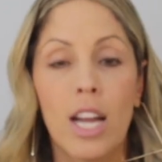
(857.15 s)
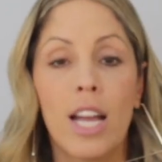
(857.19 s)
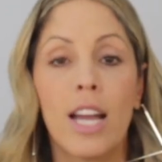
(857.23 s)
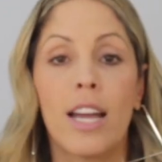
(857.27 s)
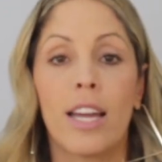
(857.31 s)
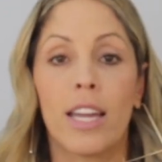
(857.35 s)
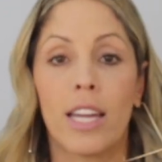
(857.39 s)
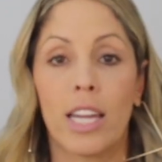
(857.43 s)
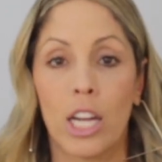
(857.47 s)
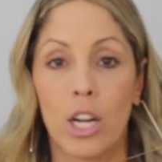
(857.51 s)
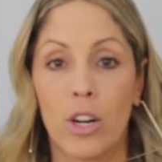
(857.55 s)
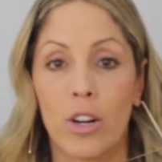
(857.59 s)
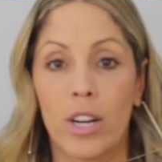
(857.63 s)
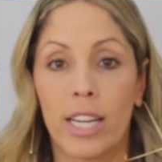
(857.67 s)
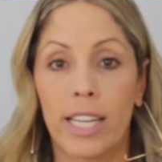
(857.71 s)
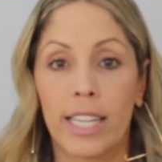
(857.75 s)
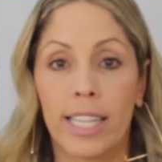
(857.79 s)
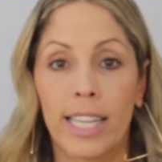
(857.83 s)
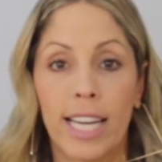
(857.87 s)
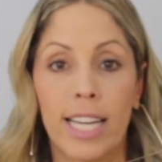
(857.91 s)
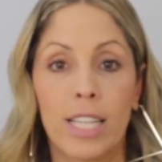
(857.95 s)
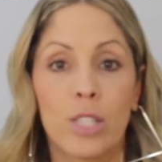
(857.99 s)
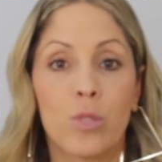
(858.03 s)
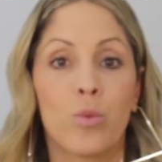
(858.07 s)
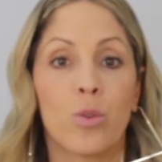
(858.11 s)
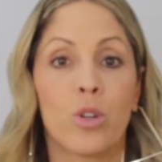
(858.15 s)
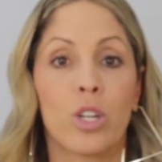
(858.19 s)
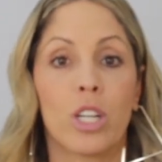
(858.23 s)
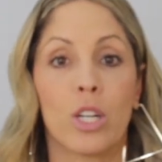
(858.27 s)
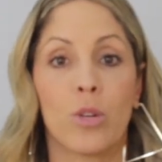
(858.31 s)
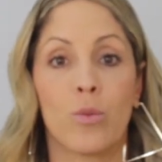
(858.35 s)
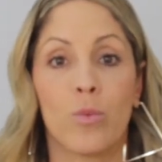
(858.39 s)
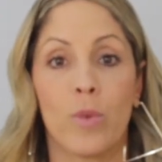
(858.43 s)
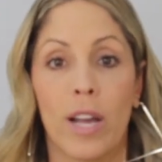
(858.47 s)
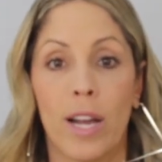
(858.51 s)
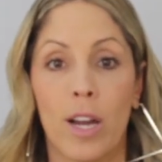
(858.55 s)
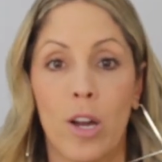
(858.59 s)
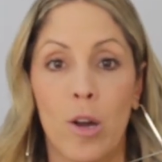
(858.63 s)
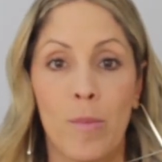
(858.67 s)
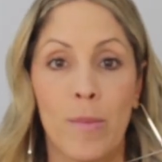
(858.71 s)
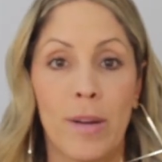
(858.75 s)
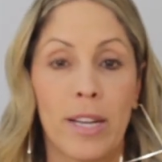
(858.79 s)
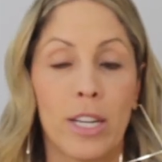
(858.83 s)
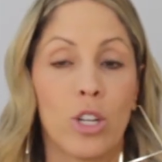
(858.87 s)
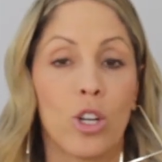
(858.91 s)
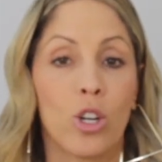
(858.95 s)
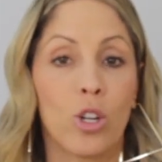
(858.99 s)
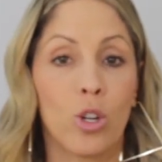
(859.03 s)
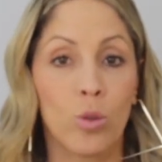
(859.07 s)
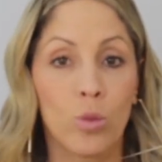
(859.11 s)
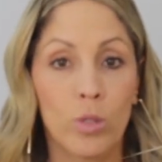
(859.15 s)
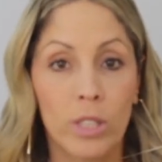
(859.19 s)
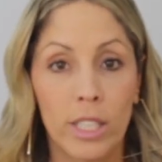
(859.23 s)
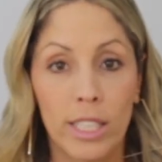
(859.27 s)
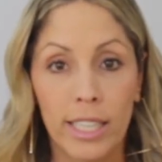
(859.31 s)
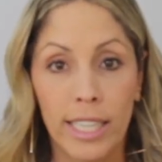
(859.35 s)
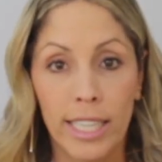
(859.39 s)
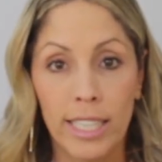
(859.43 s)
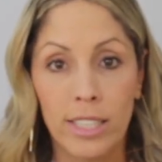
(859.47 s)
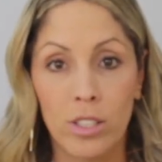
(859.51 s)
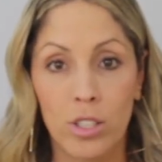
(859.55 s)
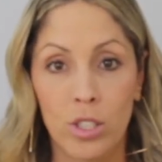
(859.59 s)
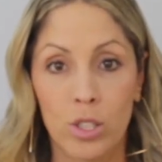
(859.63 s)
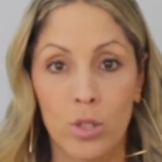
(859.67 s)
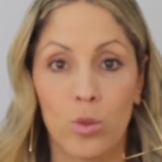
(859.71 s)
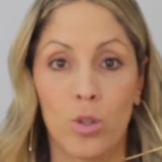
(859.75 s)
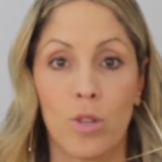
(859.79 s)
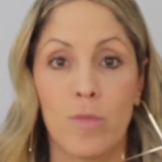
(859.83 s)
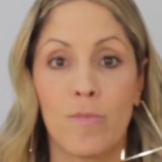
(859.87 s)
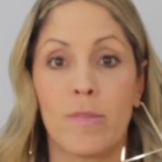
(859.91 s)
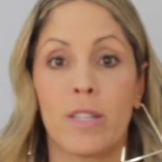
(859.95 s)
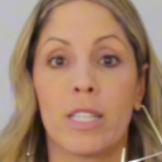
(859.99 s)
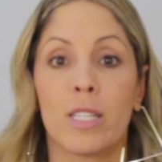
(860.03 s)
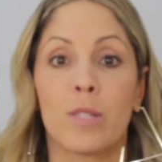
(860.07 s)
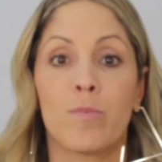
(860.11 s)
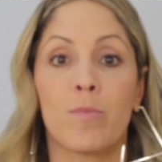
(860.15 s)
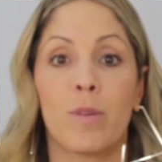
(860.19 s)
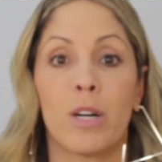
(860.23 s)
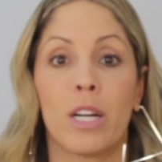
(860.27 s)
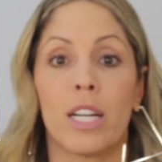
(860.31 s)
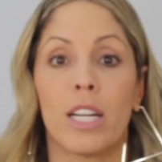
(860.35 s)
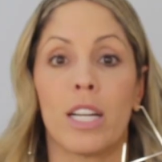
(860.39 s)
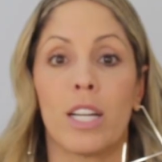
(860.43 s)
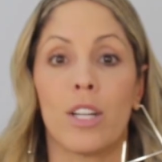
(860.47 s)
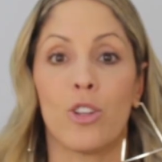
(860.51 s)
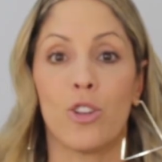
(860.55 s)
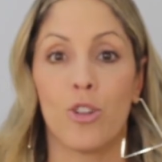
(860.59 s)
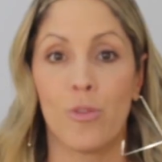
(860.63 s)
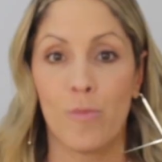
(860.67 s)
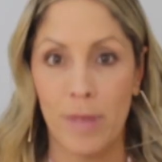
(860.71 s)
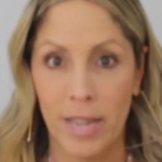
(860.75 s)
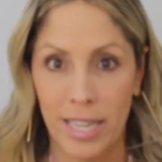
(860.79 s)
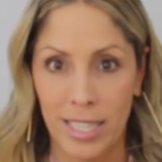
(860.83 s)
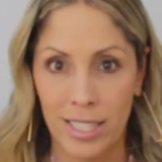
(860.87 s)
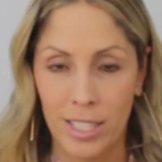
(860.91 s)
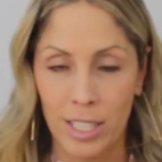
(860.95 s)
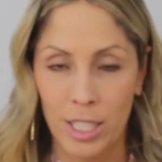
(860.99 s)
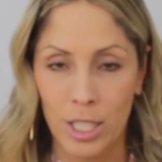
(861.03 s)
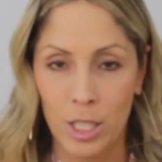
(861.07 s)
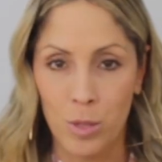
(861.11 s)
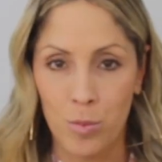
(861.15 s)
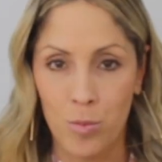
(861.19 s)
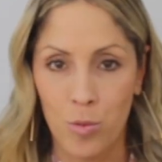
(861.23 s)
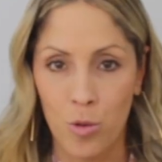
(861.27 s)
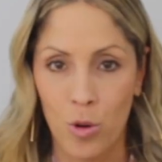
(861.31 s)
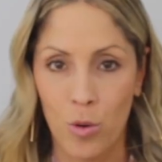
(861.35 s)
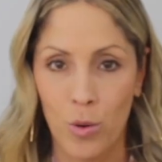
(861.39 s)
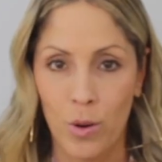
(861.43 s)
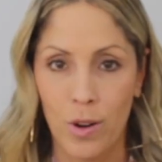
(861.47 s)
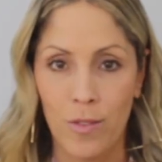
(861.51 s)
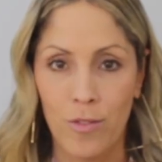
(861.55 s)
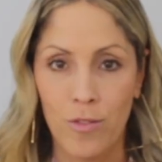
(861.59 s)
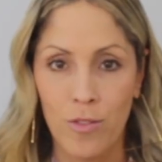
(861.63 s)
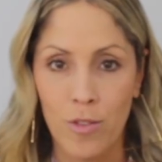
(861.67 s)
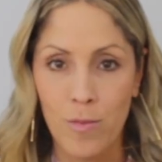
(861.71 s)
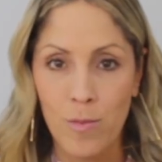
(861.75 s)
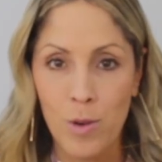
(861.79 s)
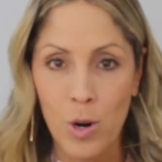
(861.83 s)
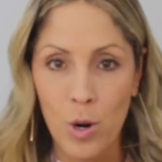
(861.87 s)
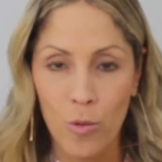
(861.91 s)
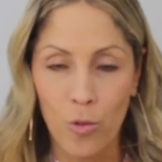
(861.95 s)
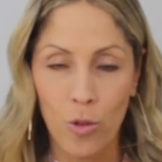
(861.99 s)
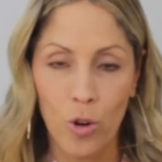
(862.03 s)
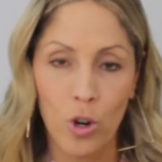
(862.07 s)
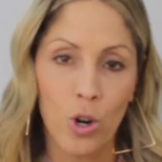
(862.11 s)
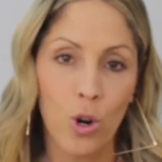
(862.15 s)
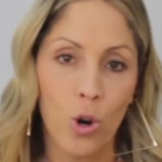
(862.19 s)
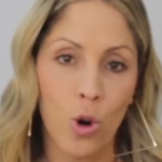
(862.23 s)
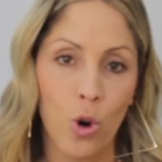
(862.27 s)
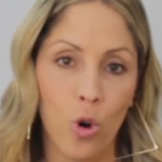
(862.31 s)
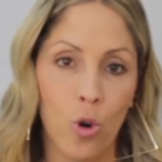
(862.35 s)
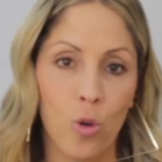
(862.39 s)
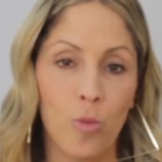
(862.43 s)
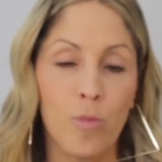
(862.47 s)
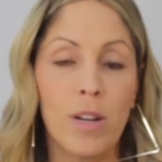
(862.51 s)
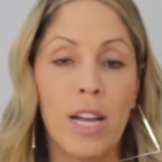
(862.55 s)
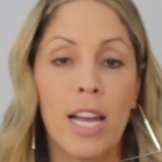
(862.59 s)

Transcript: Here at GLANZ, we're going to recommend not only laser treatments, but your maintenance program for home.